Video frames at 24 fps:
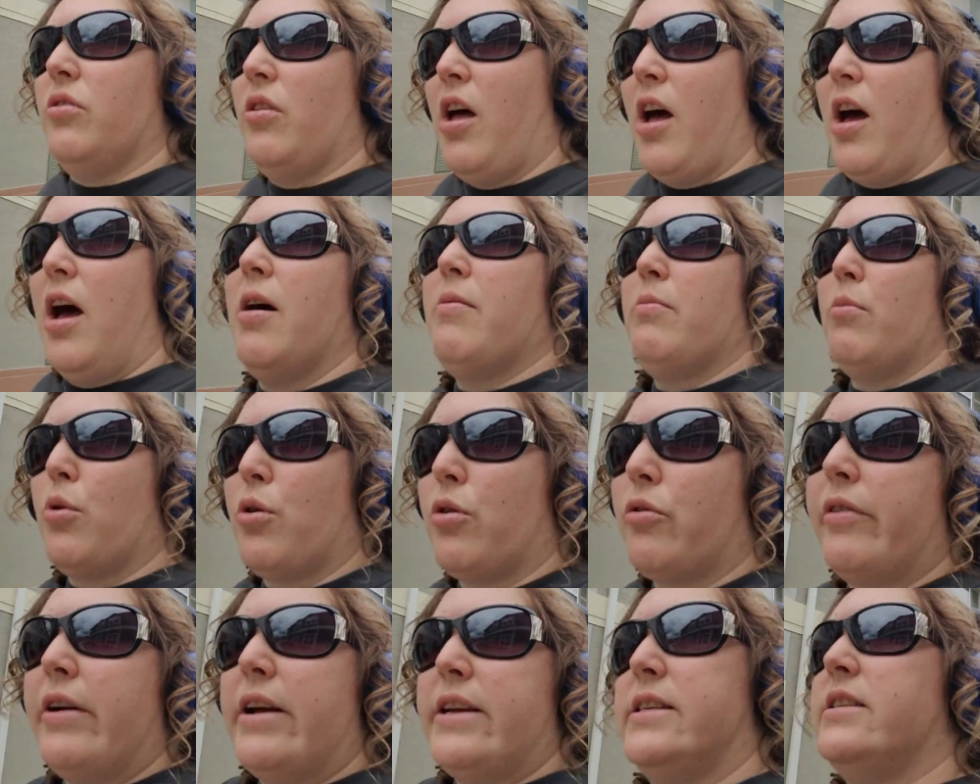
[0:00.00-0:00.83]

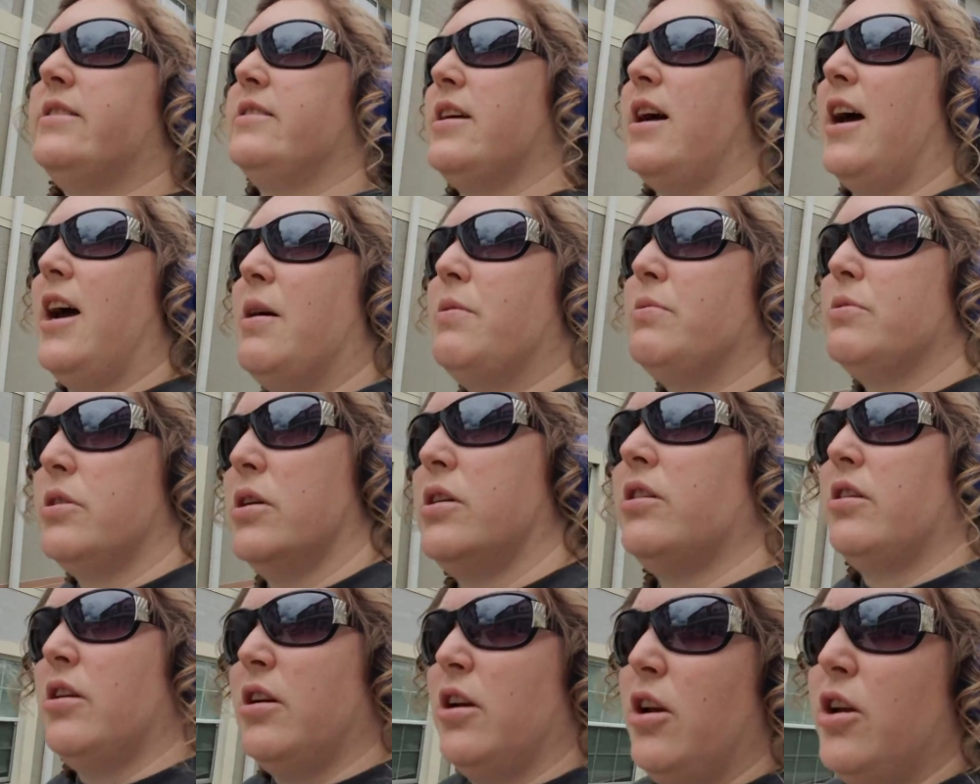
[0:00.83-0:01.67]
more recent times
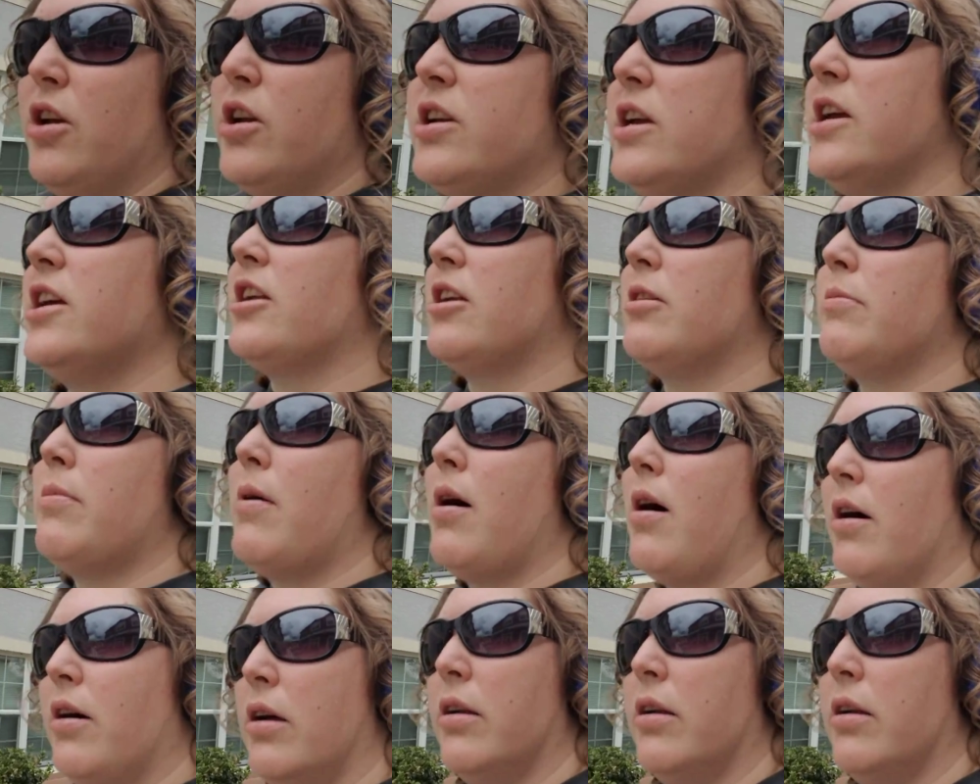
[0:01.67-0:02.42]
that you can get on